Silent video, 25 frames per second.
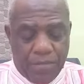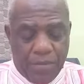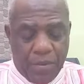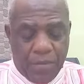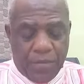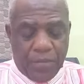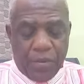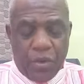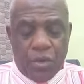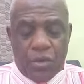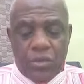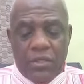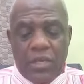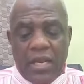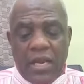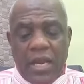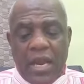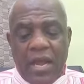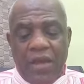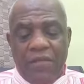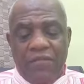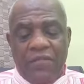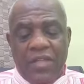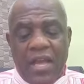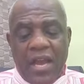purpose and
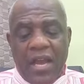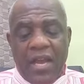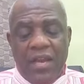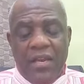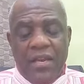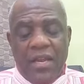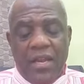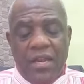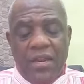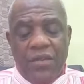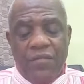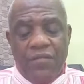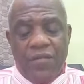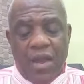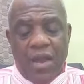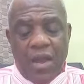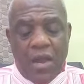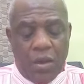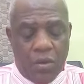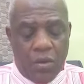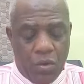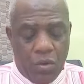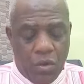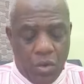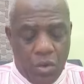outside the
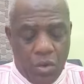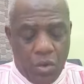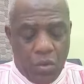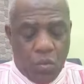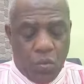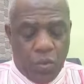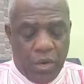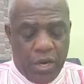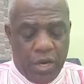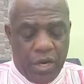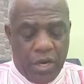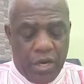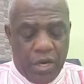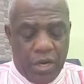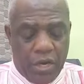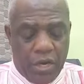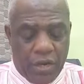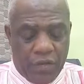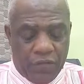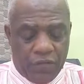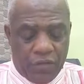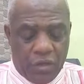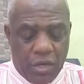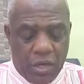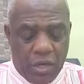divine will
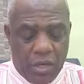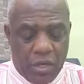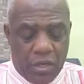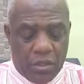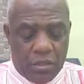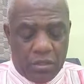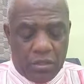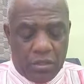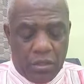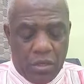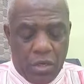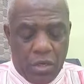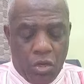of God.